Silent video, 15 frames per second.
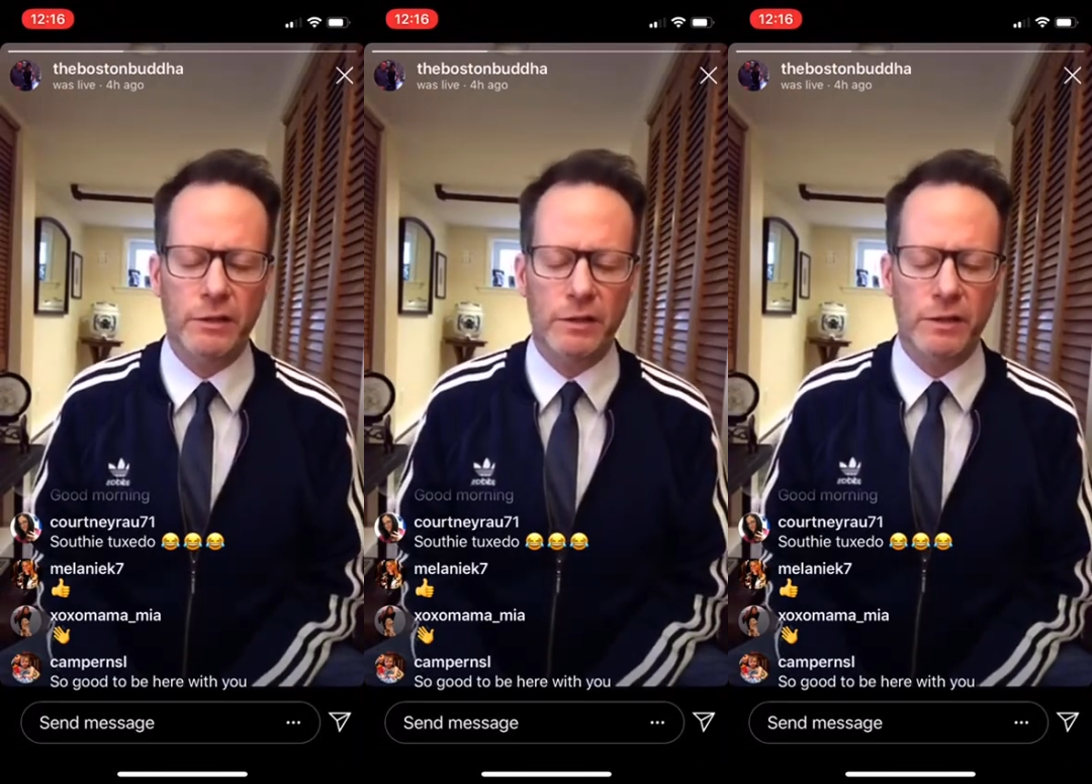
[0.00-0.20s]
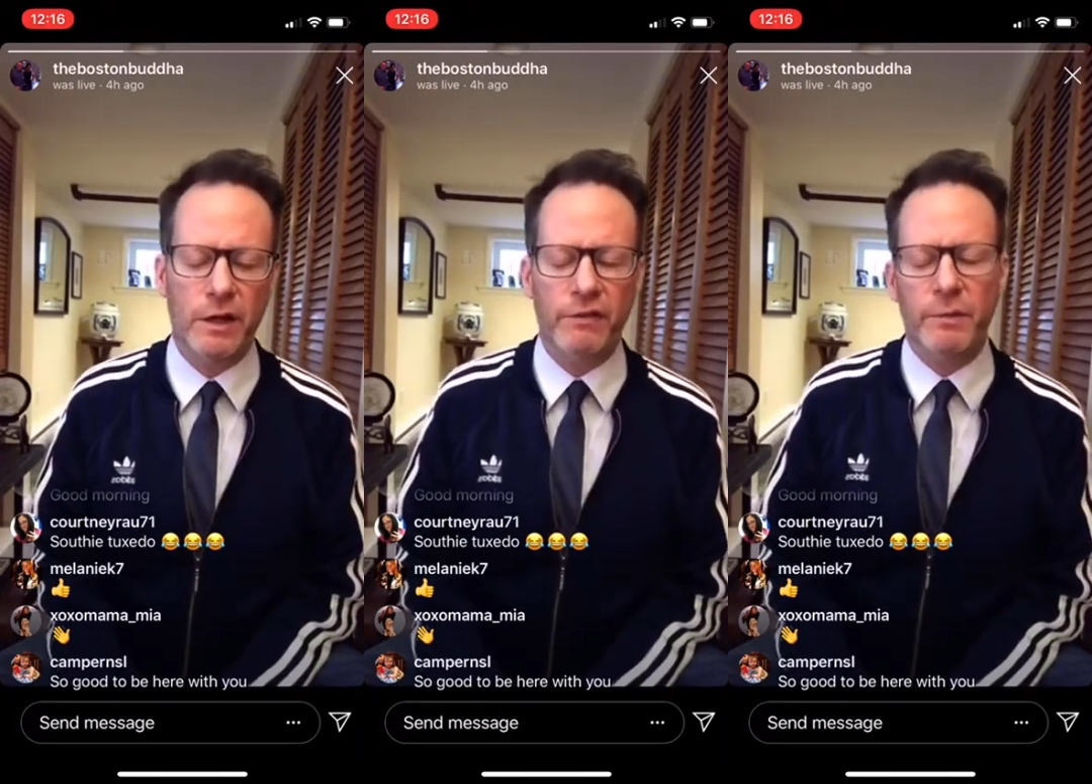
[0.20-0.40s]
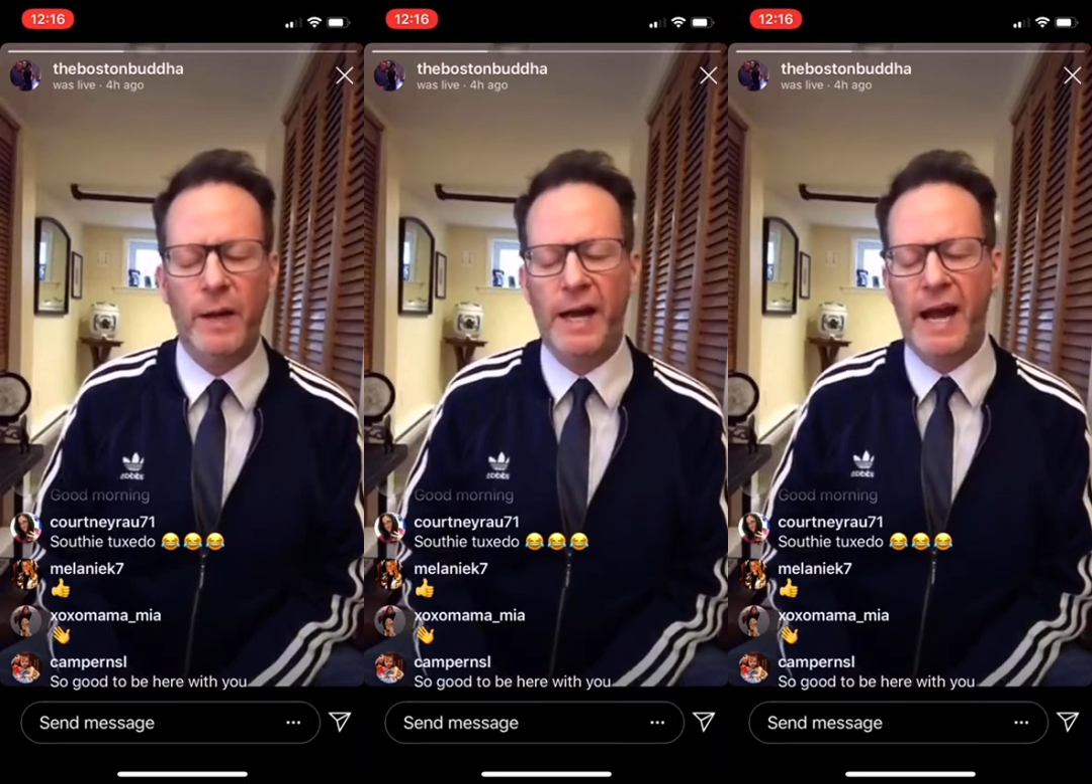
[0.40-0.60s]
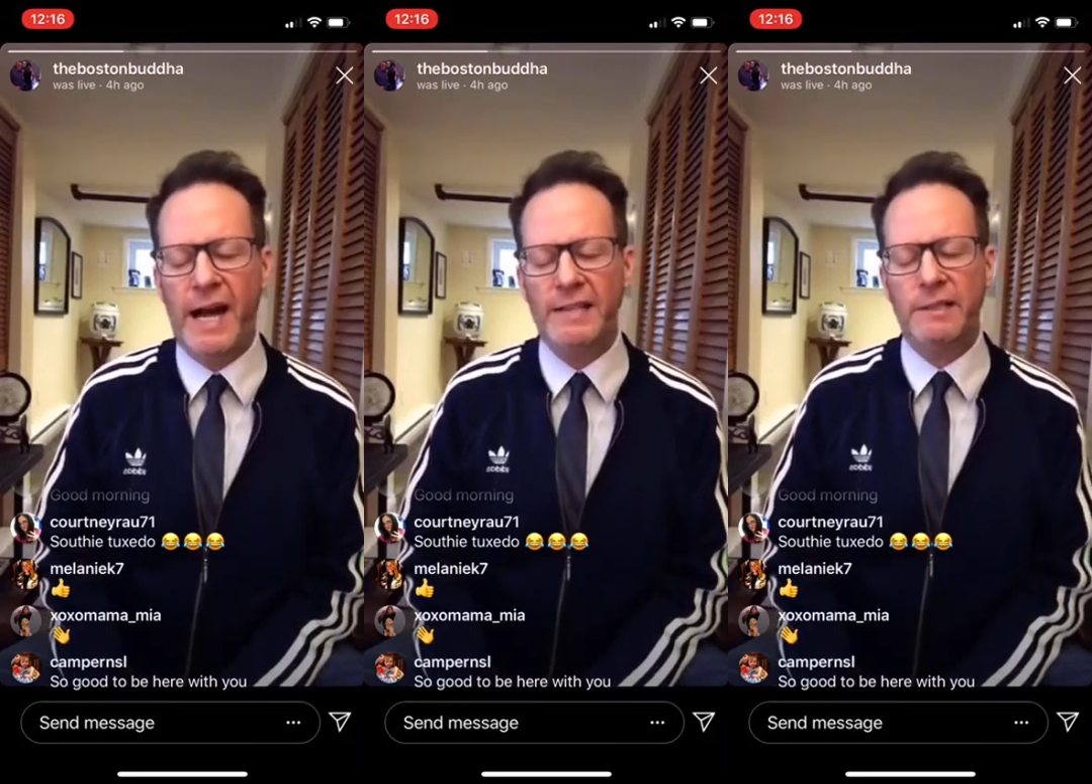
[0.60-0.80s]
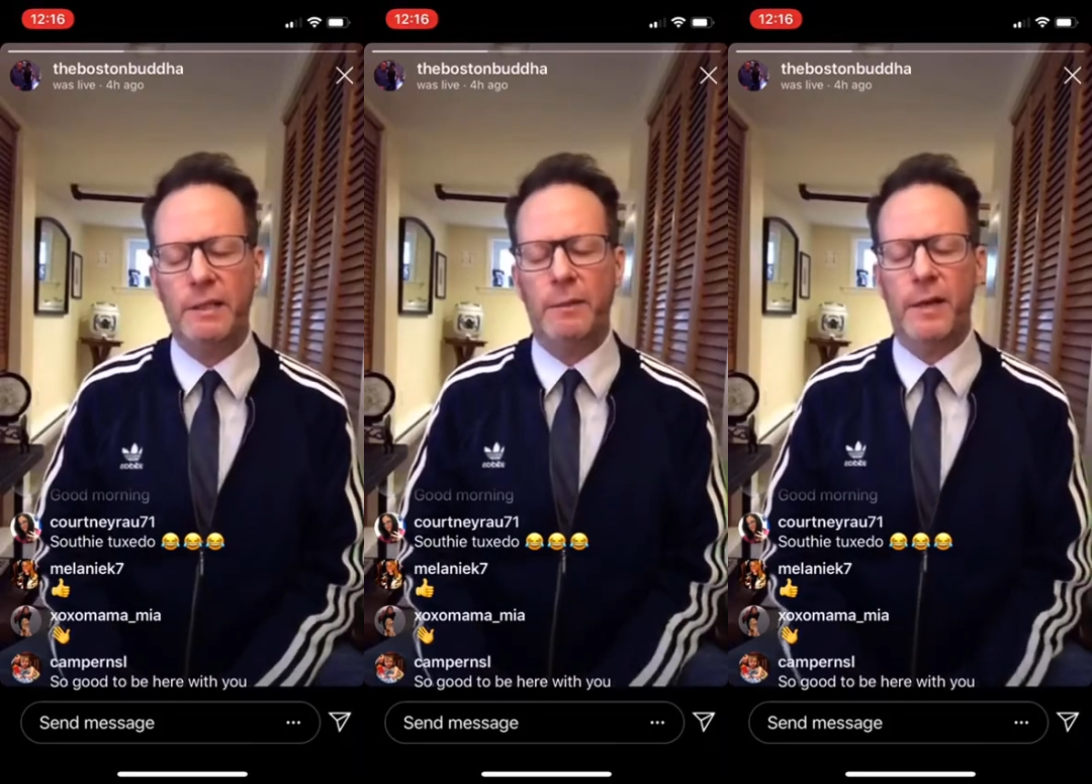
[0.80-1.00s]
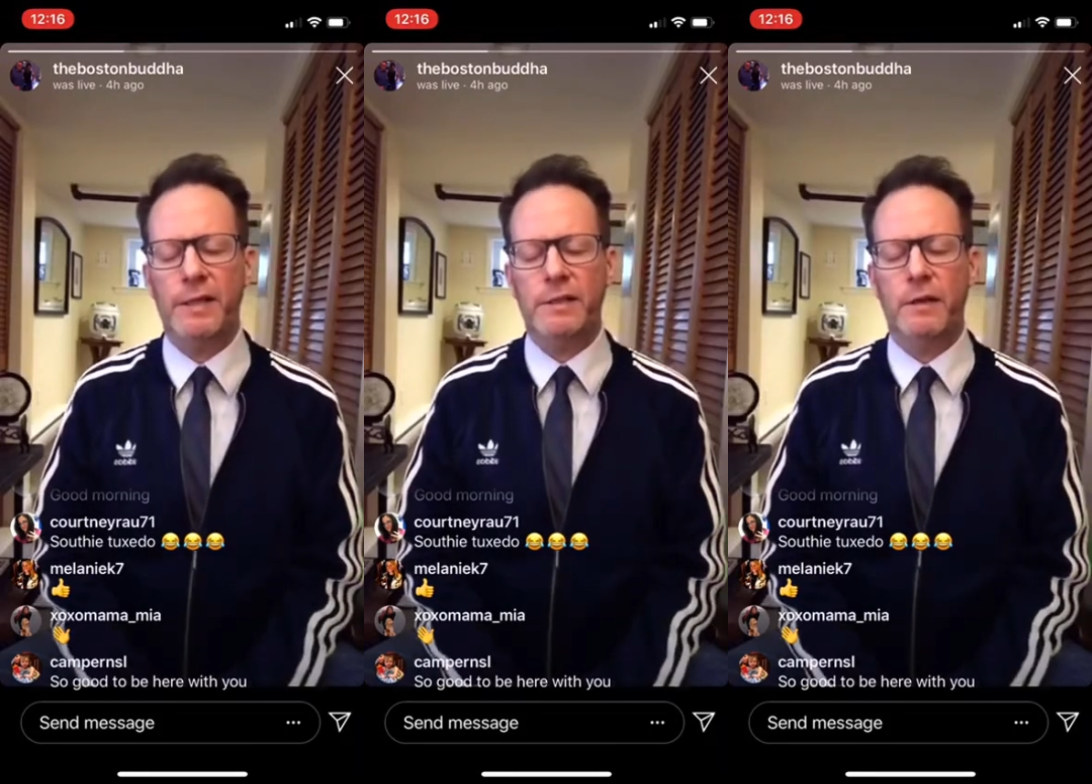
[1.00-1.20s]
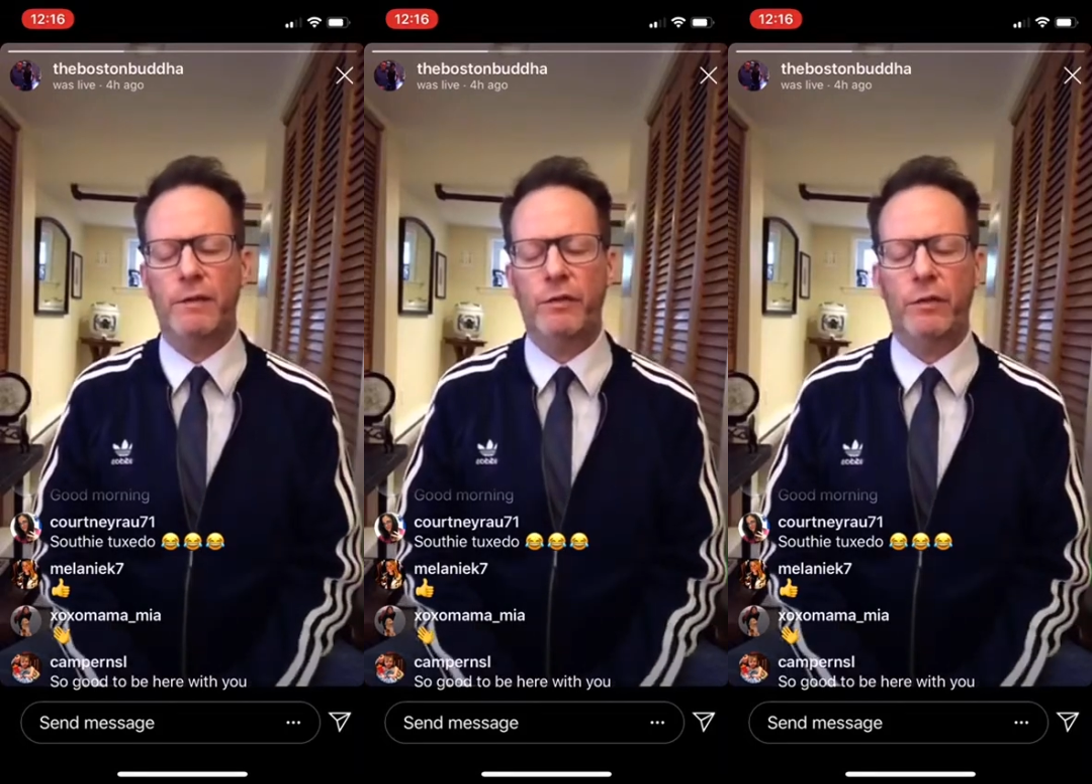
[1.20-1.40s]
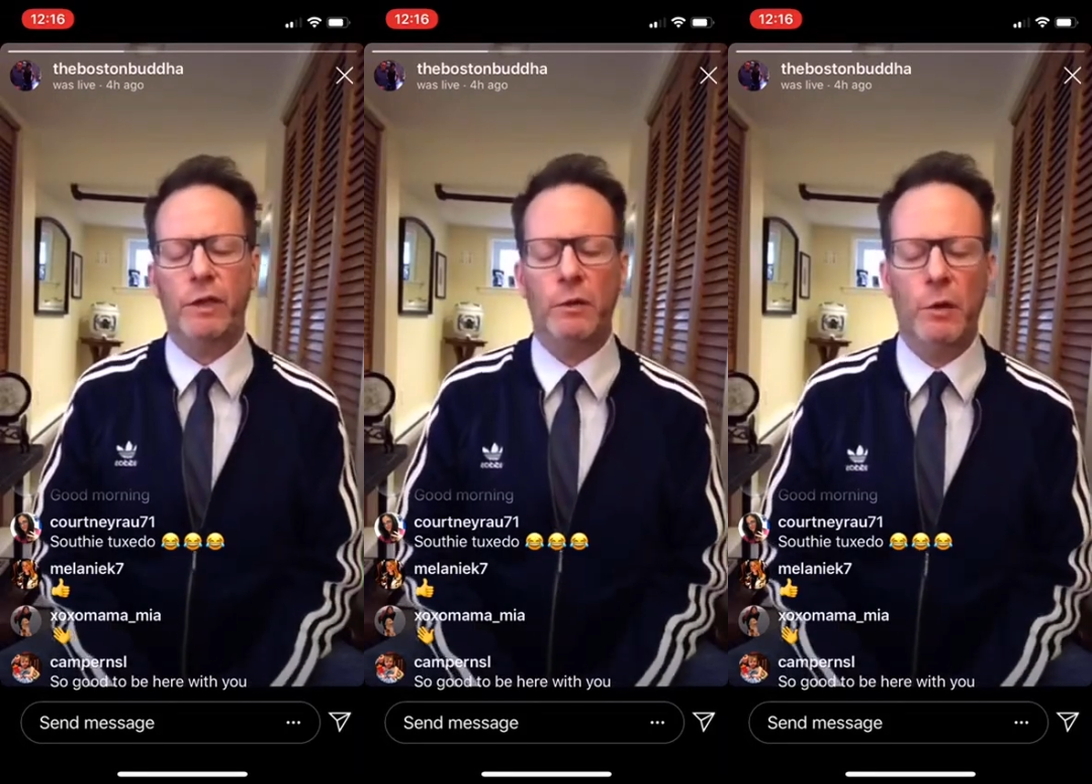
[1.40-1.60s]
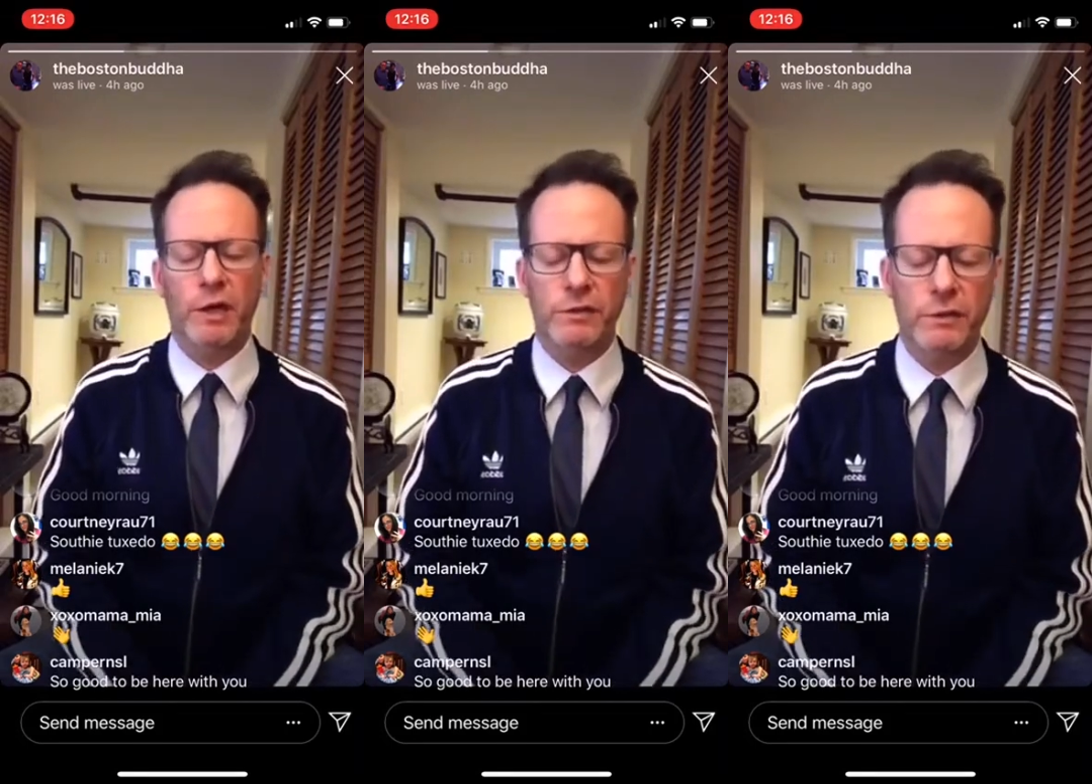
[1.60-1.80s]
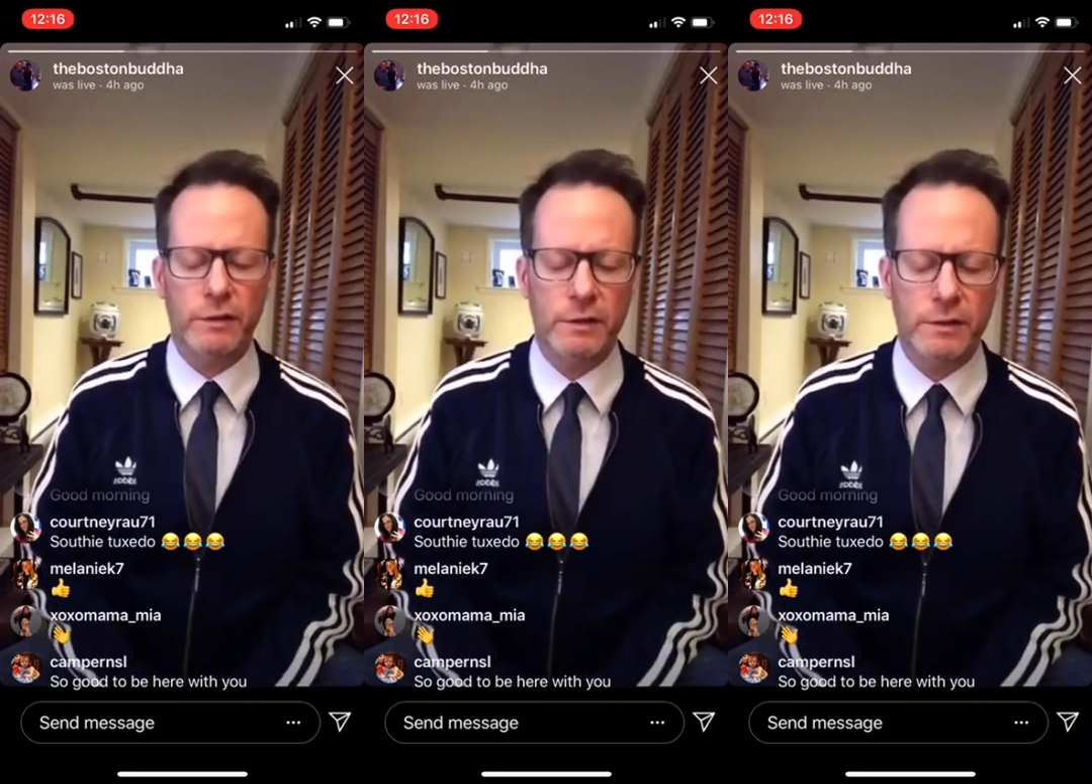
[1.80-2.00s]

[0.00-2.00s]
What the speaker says: off by asking myself 3 questions,